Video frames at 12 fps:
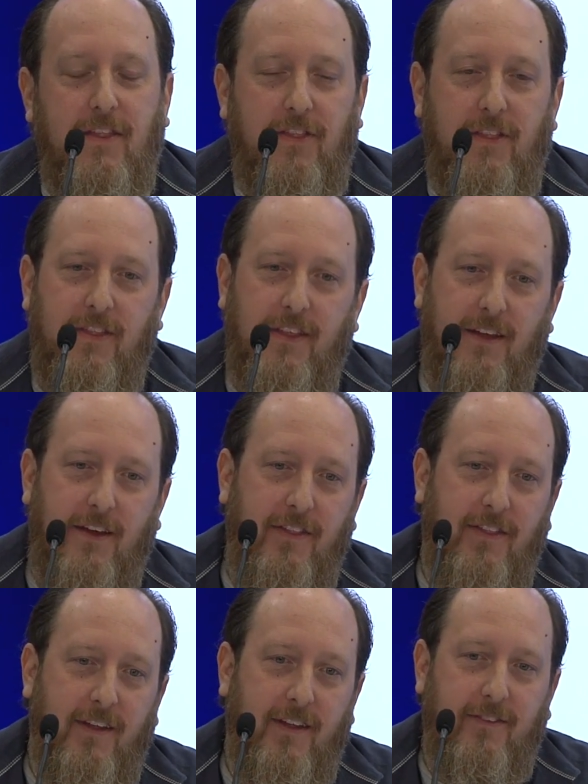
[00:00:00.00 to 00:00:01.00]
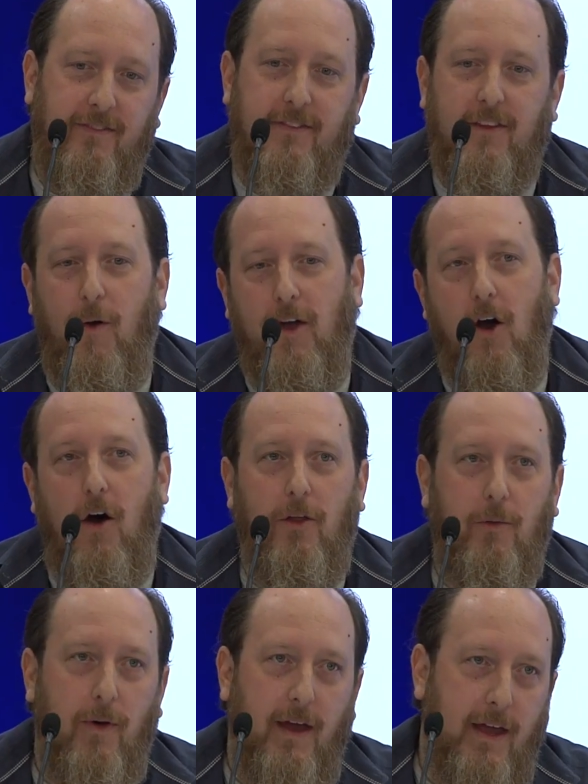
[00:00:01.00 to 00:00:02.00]
the going
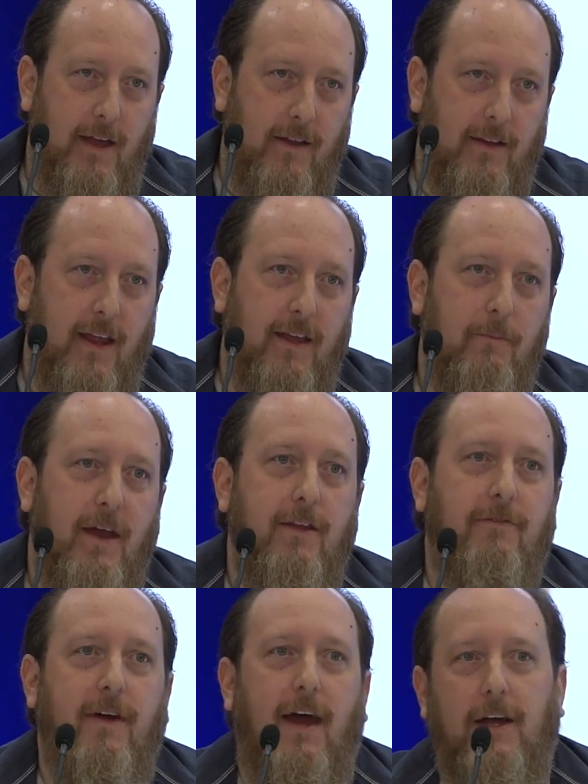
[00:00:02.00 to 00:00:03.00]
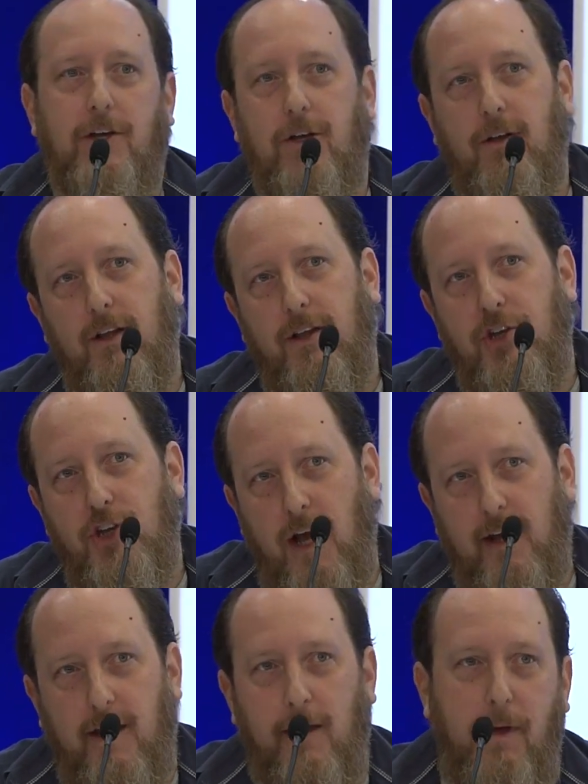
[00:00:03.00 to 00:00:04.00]
all the way and getting manufactured and then
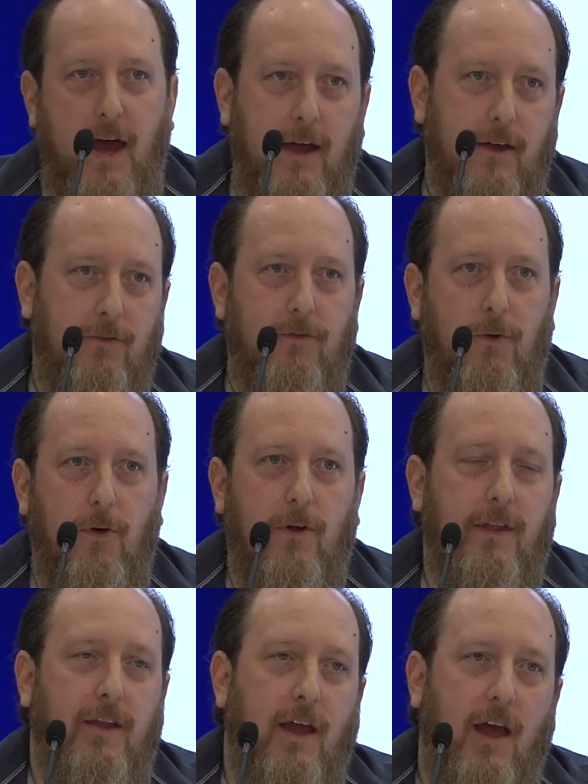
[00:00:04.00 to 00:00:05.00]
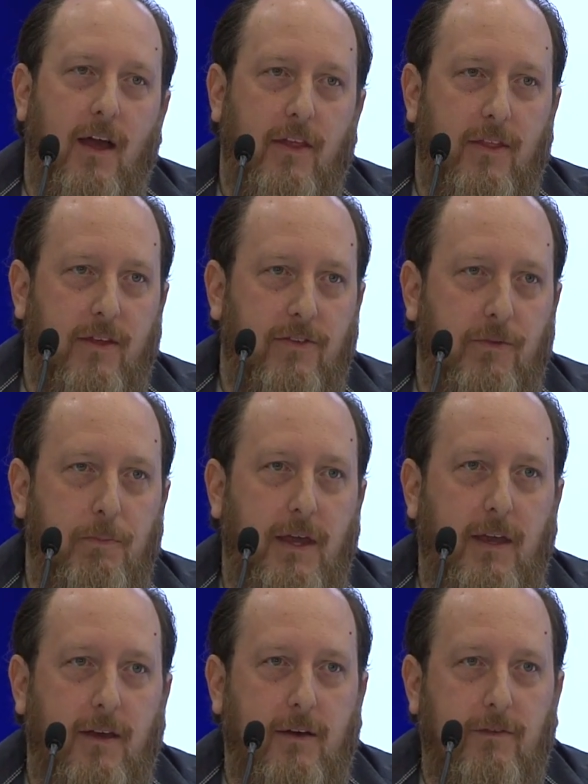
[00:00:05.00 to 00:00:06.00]
checking back and forth, and the
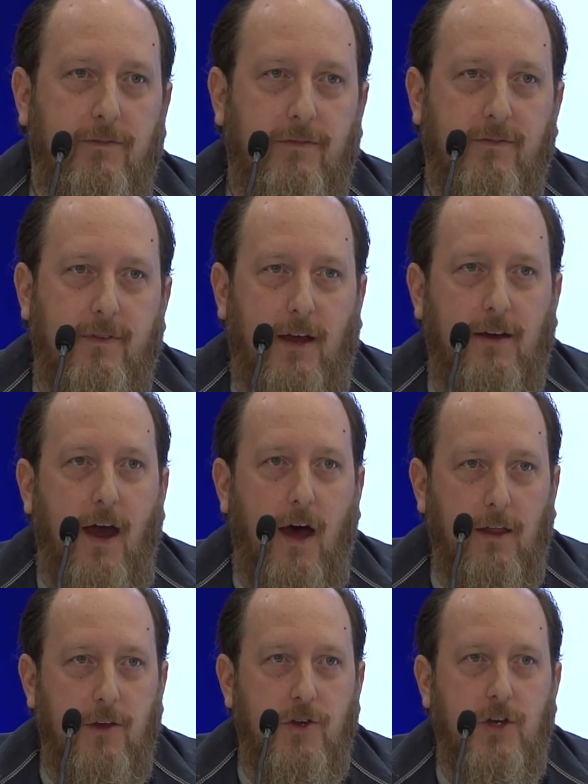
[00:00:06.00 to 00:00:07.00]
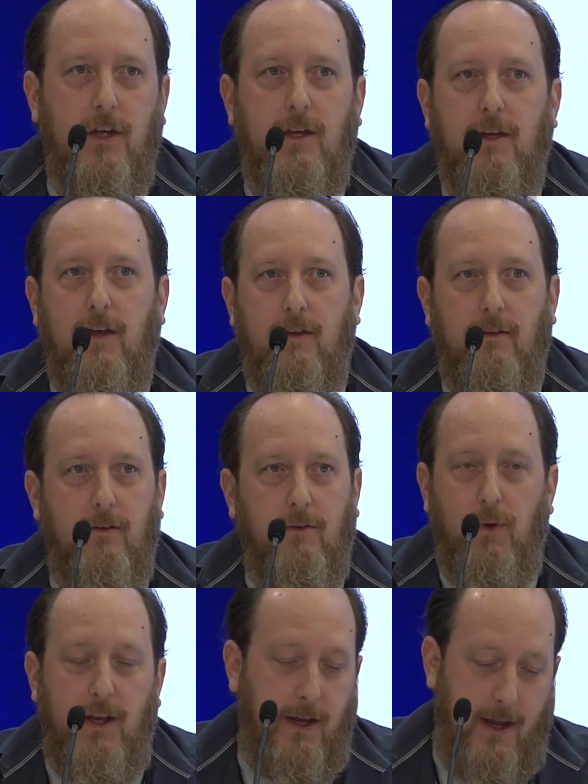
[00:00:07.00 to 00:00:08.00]
speed of technology, and
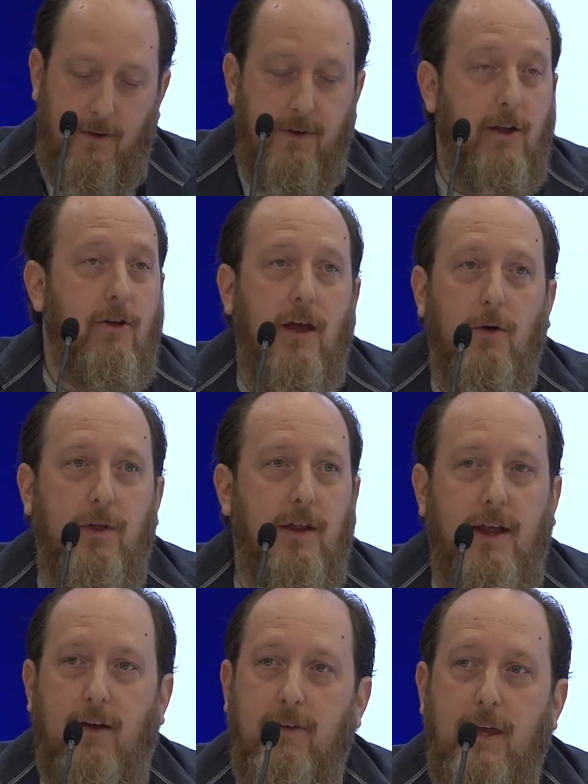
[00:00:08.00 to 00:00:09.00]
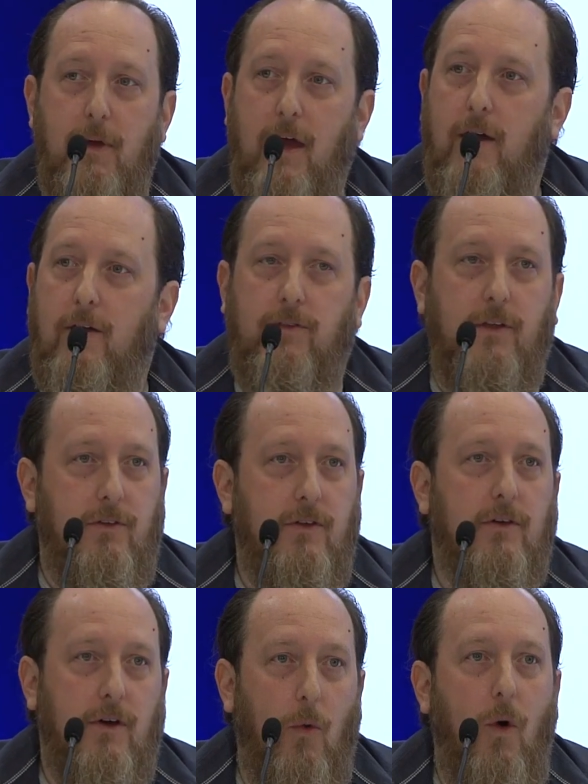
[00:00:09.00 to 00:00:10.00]
we didn't have internet, we didn't have emails. It
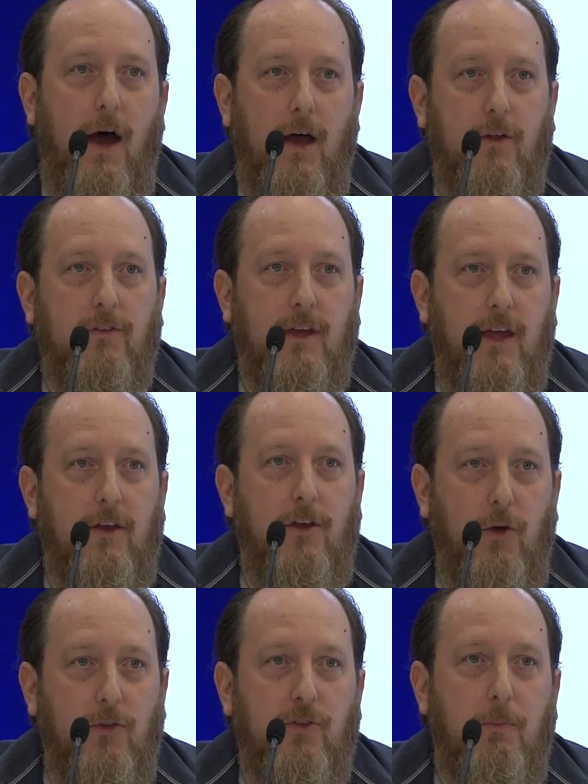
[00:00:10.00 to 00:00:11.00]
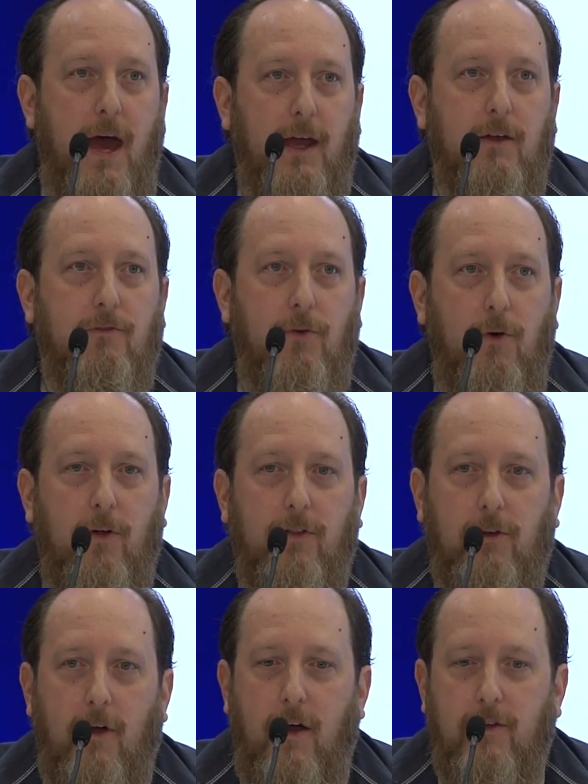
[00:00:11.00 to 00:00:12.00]
took a while to get notes back and forth
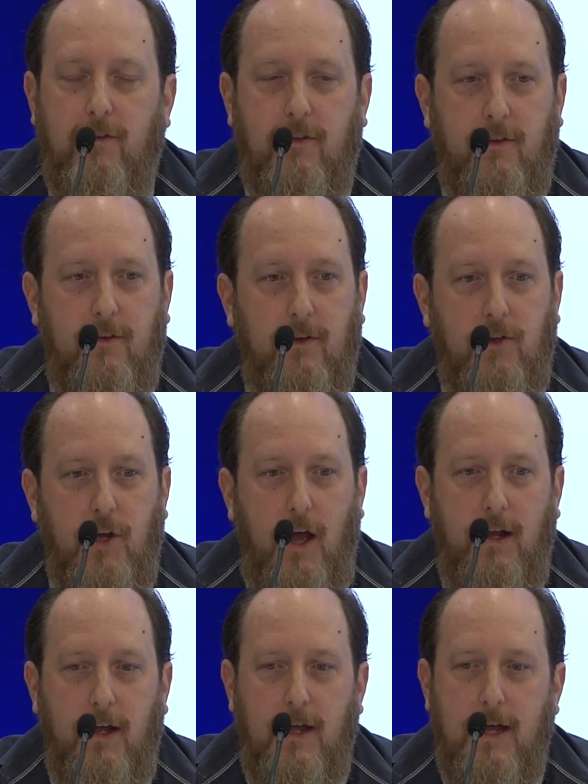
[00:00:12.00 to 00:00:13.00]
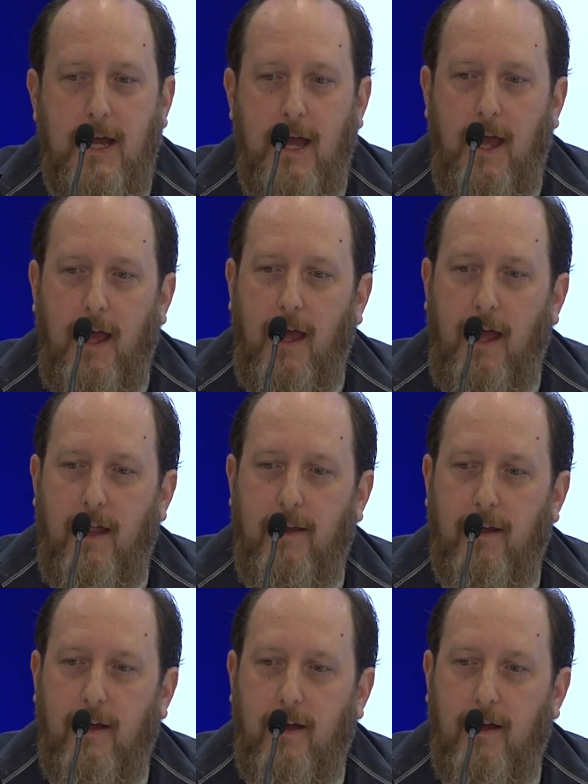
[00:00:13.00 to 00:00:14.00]
across to China.
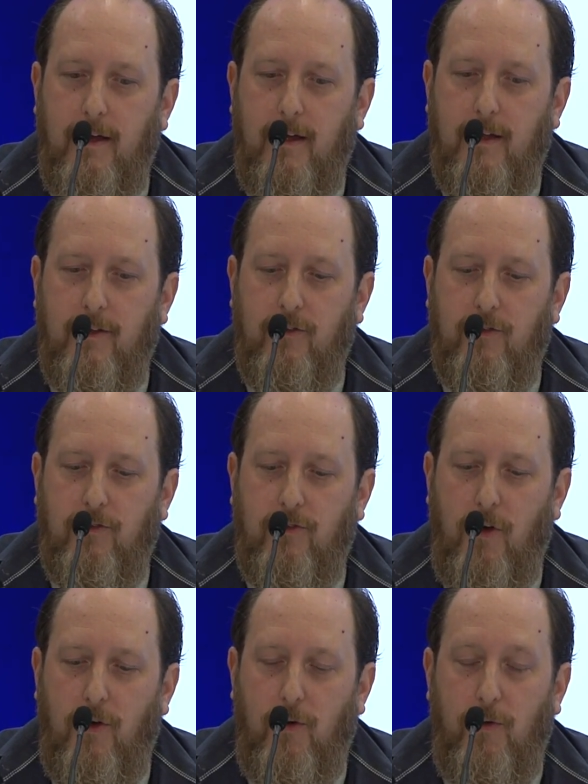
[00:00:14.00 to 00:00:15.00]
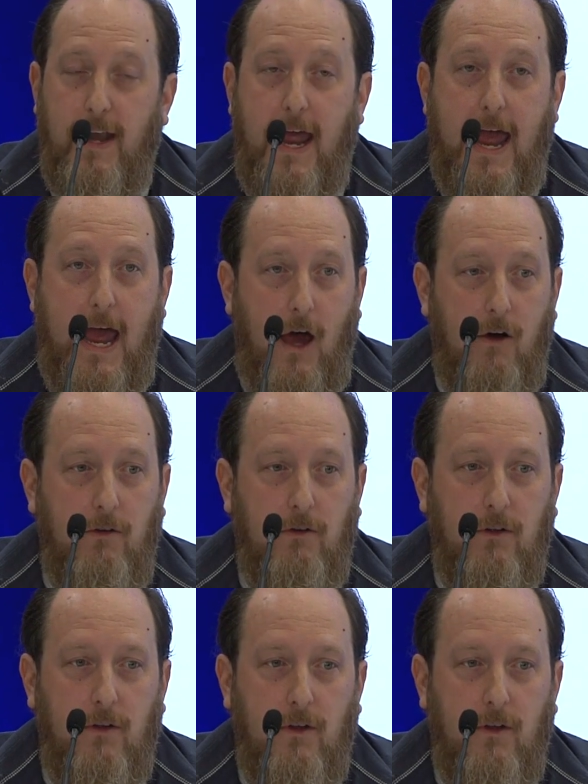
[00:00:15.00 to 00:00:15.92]
And so now,